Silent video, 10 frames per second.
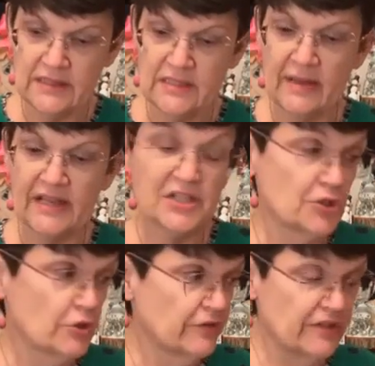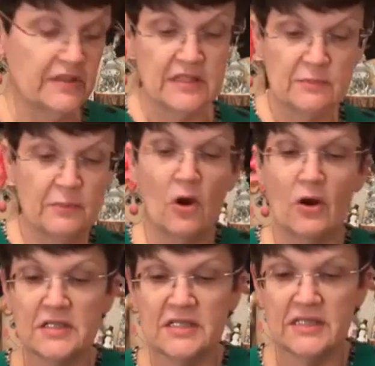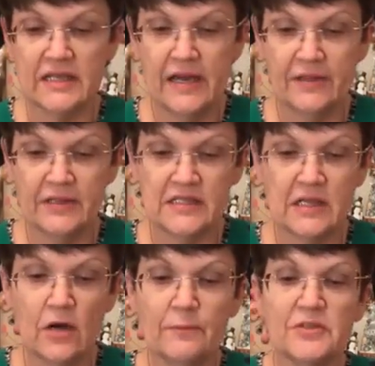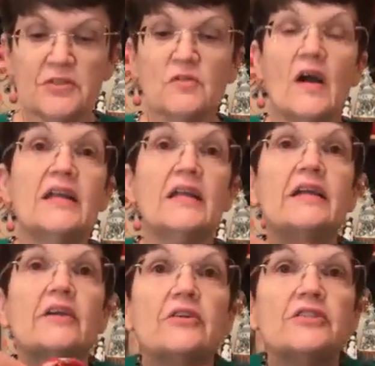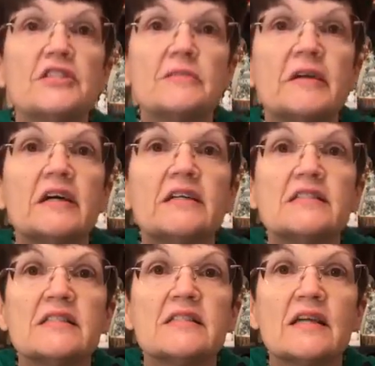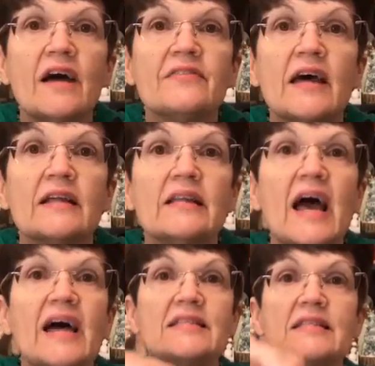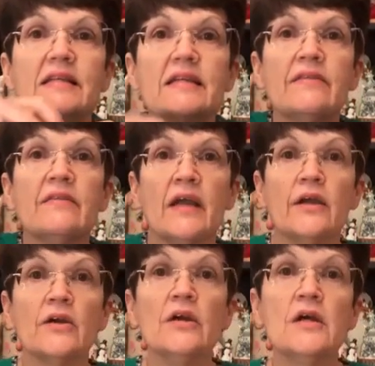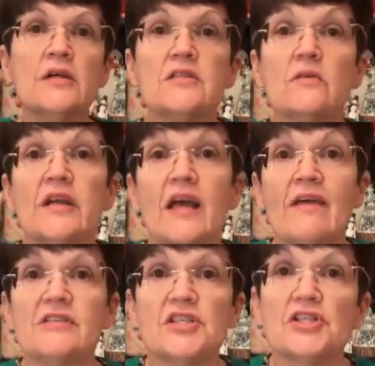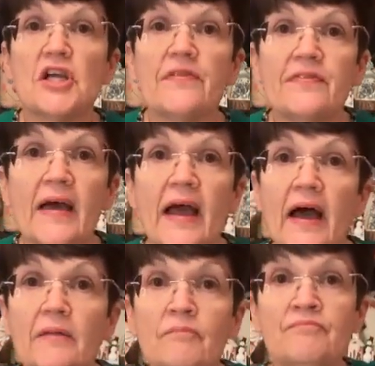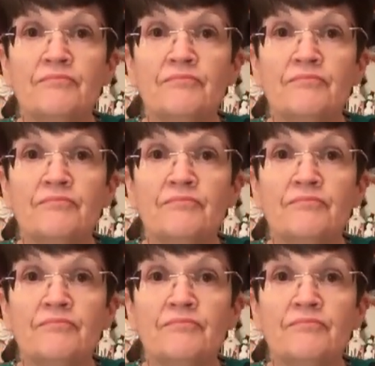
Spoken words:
Let's make sure that this part, see how this opens right here just because it's got that elastic in there, so we have to shut that.